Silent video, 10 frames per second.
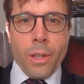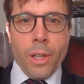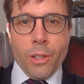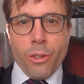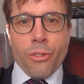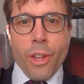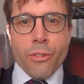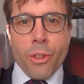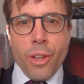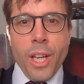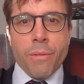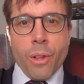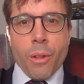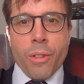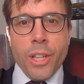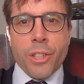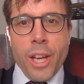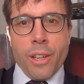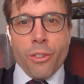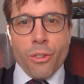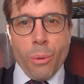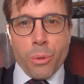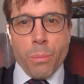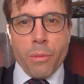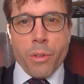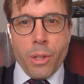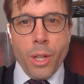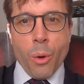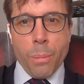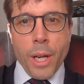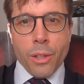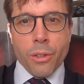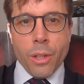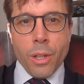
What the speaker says: It just says that even though theta hat is optimal for the lower bound,